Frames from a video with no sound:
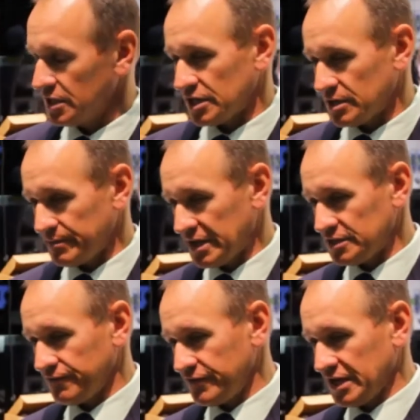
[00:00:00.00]
mm-hmm. in a
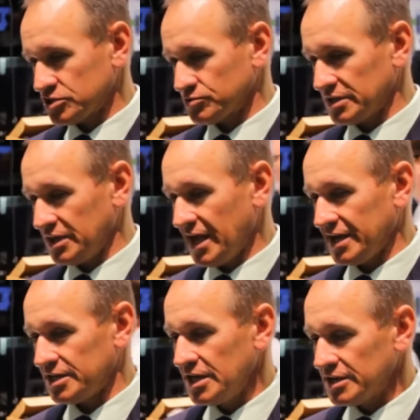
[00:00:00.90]
manufacturing
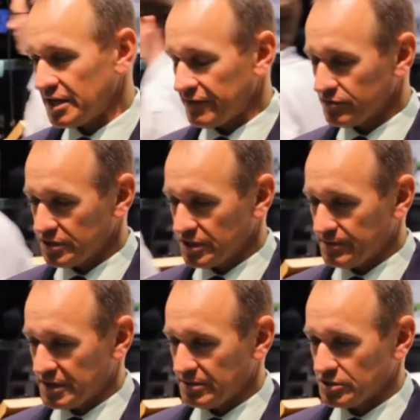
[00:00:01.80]
line. They haven't really
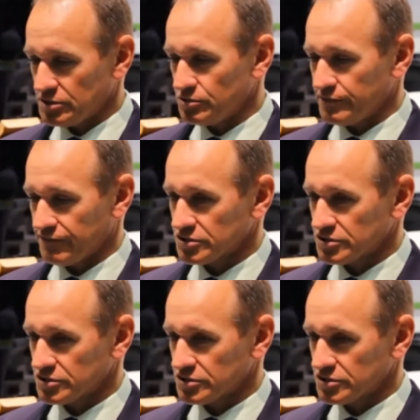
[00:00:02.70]
been able to do the